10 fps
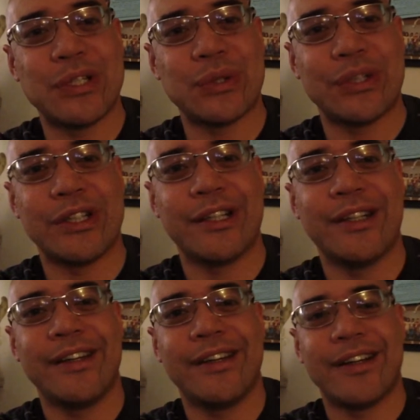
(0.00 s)
shorter
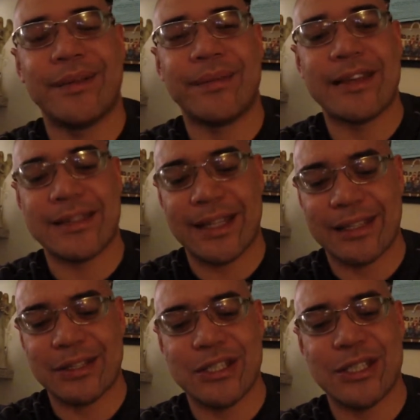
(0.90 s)
as I
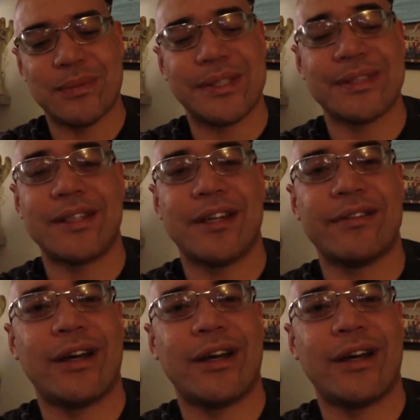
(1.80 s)
get into gyms and stuff.